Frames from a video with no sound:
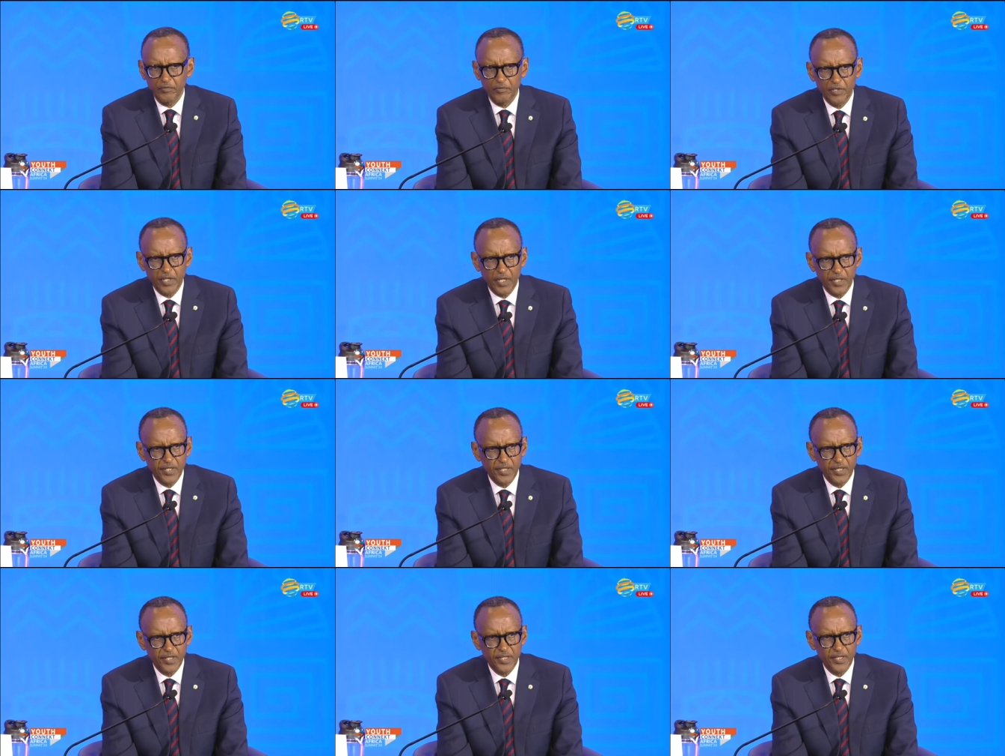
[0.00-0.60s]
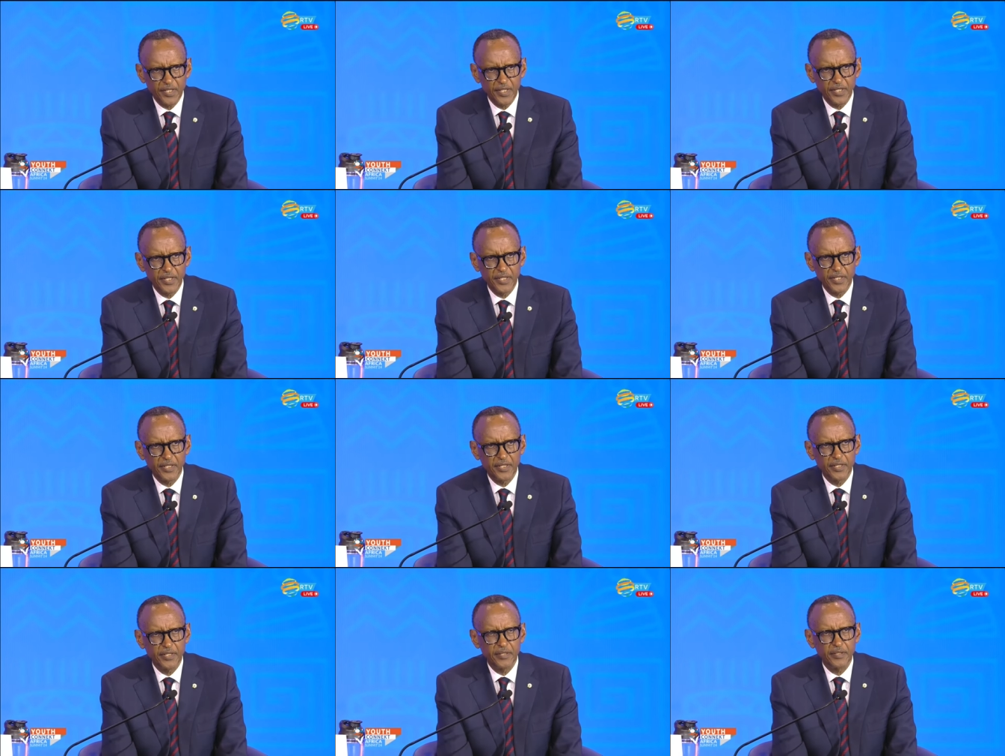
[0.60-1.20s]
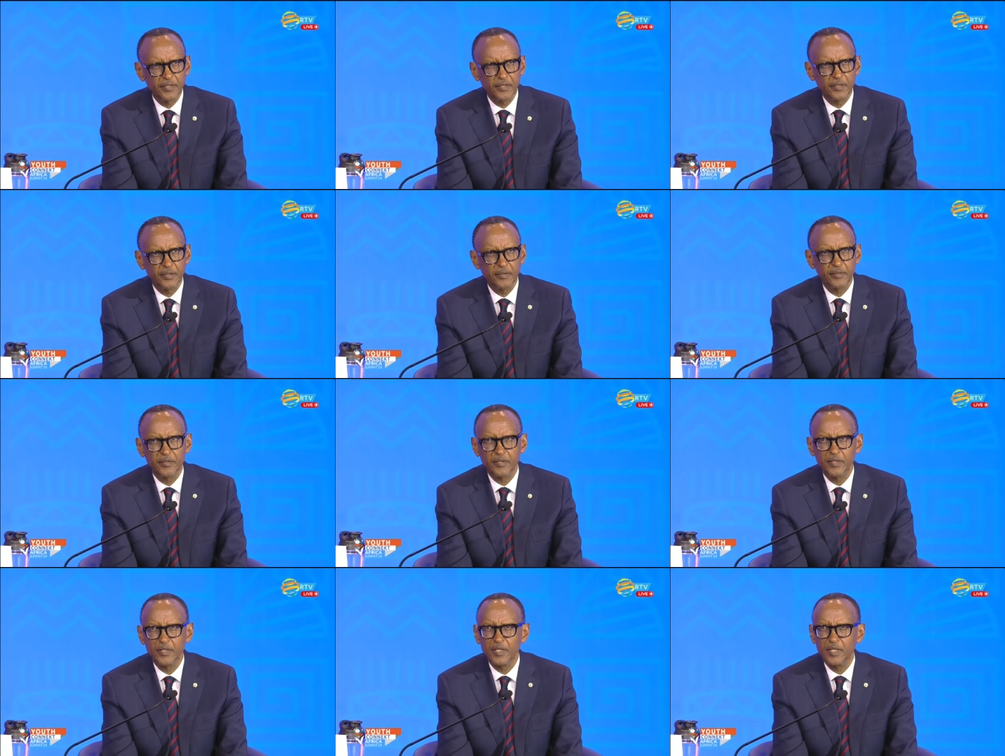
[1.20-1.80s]
just stated, uh,
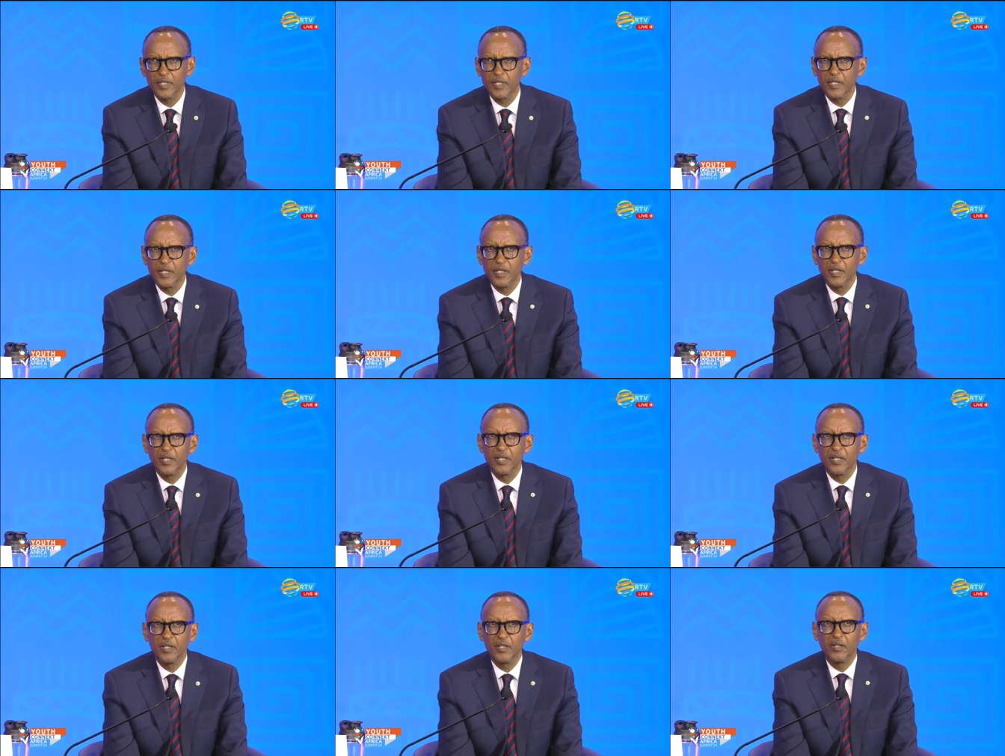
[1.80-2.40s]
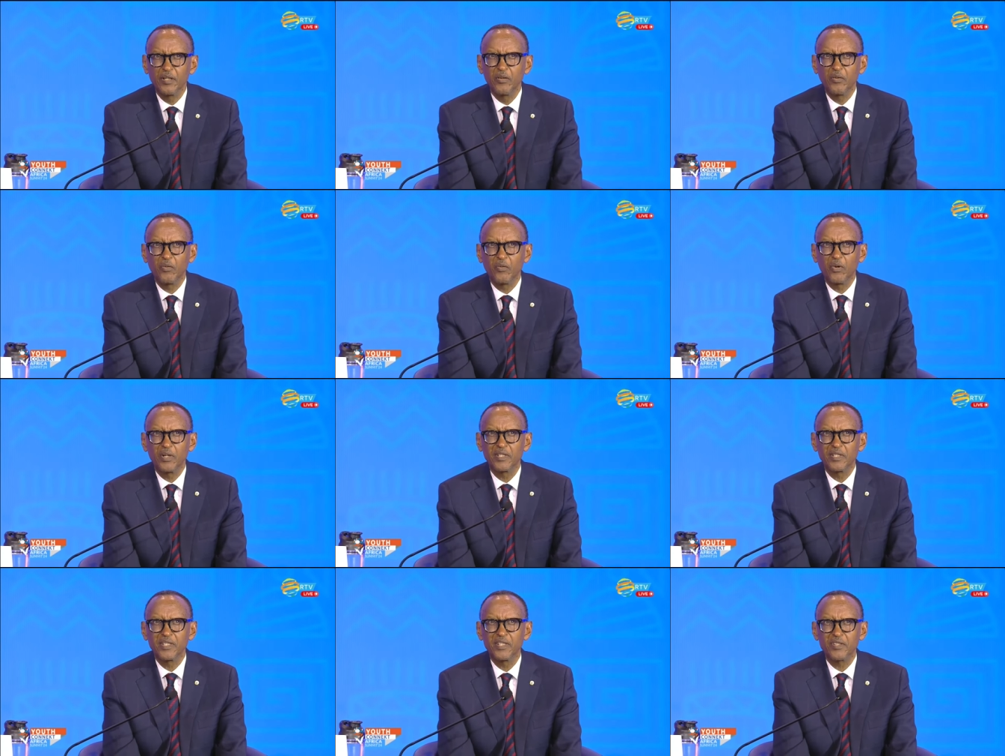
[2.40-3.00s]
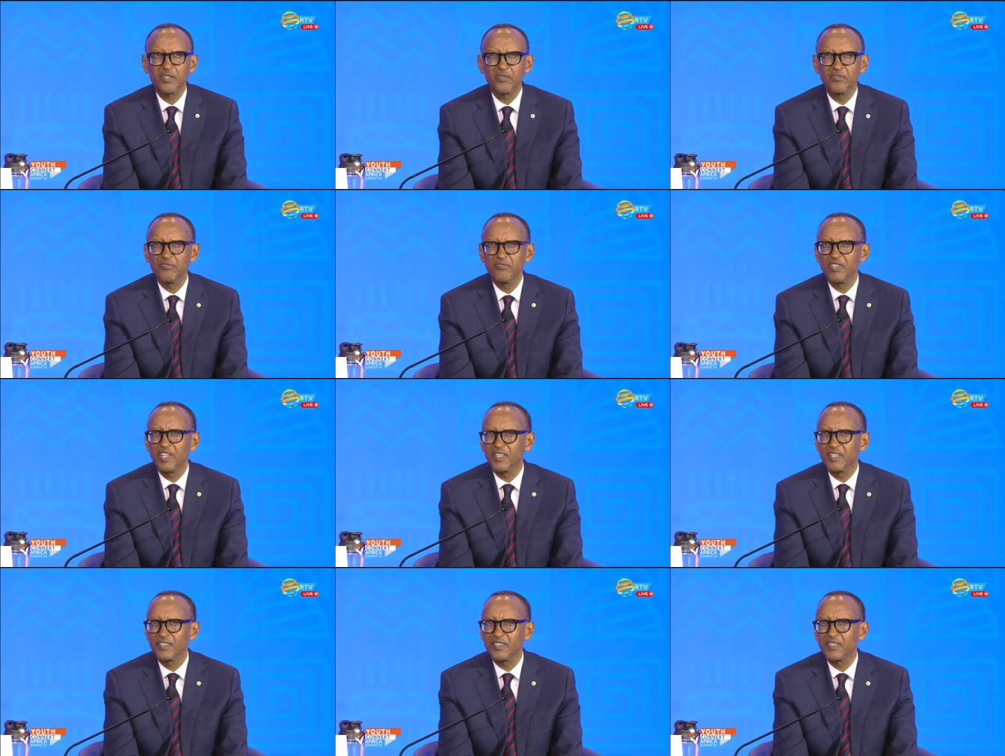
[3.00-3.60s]
what is
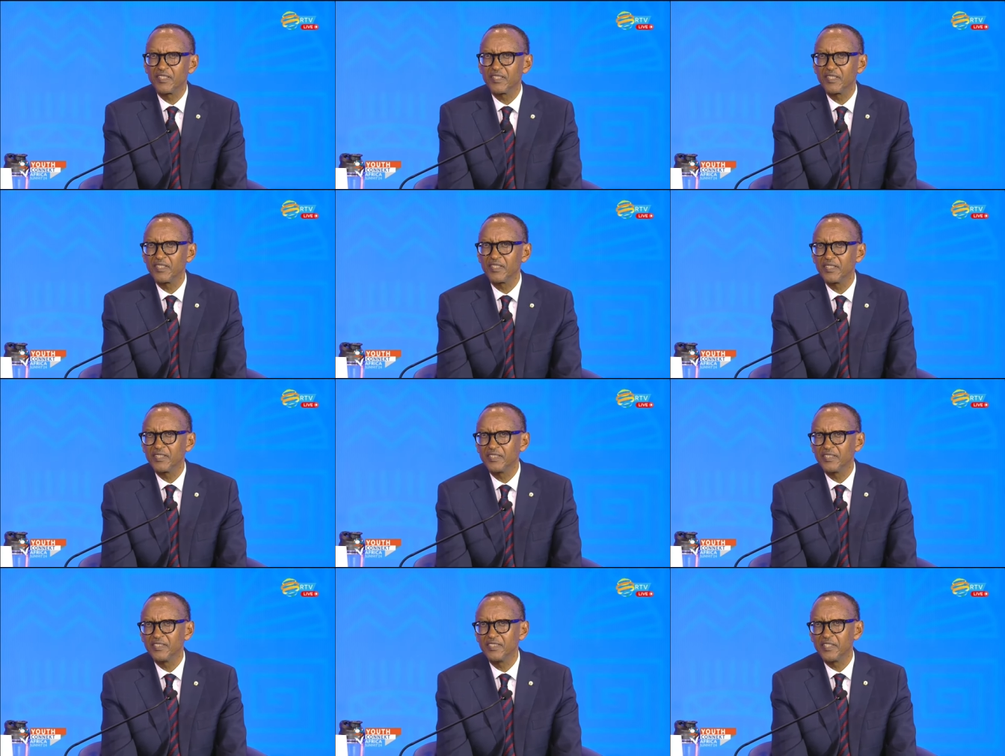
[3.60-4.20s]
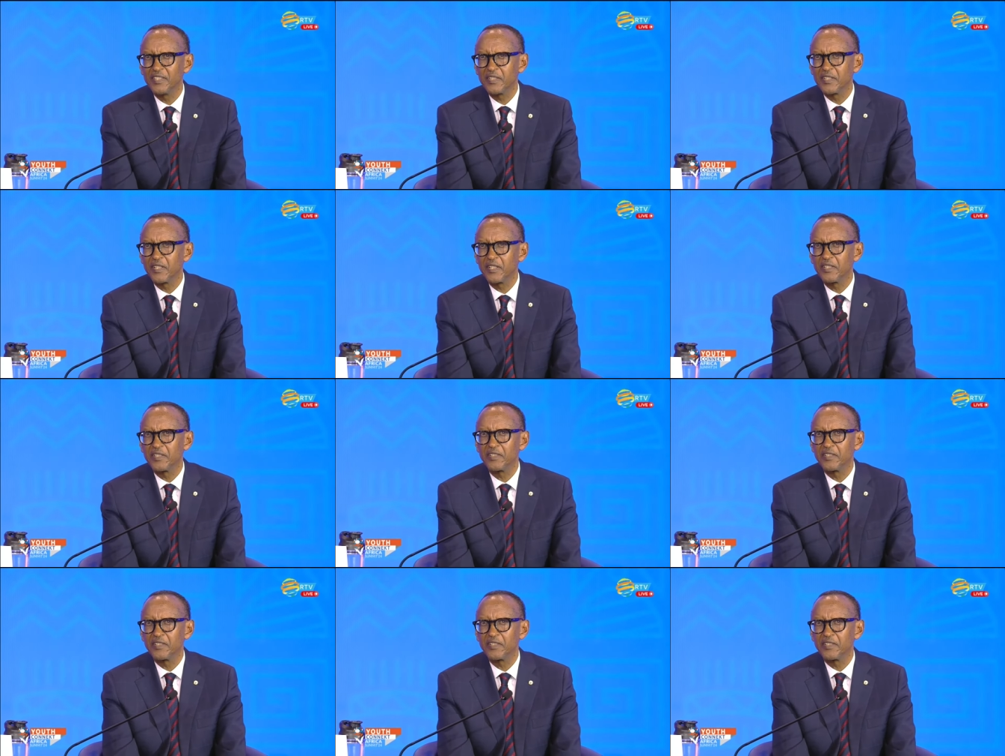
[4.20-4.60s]
obvious is that